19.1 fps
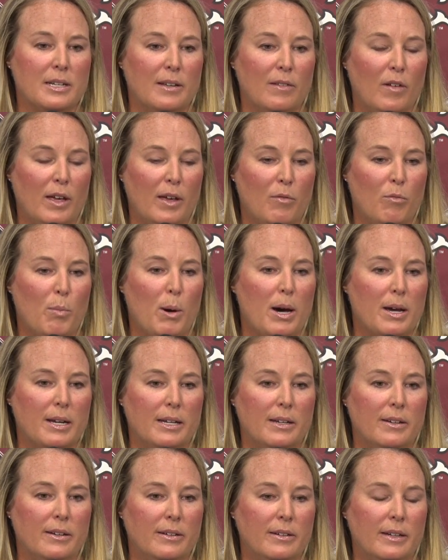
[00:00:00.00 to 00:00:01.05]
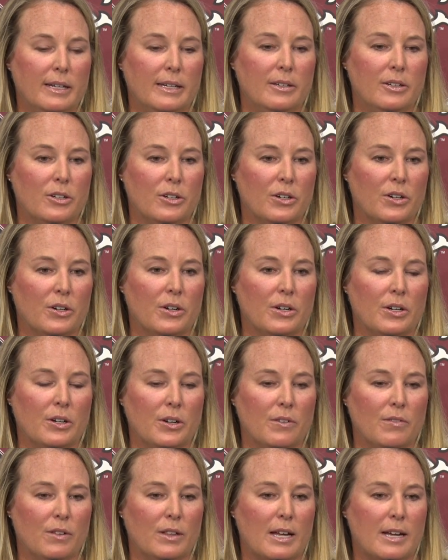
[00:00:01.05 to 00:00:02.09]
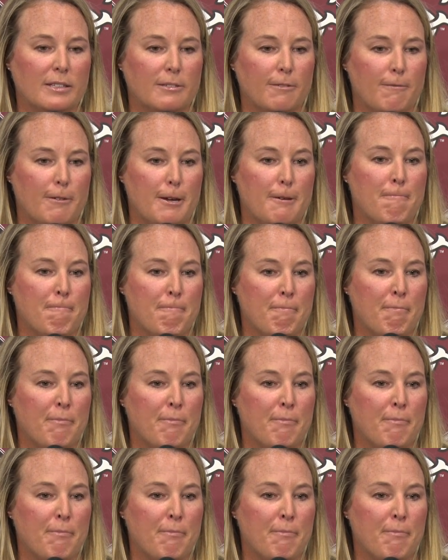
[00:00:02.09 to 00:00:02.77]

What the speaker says: and have bought into her and her philosophy.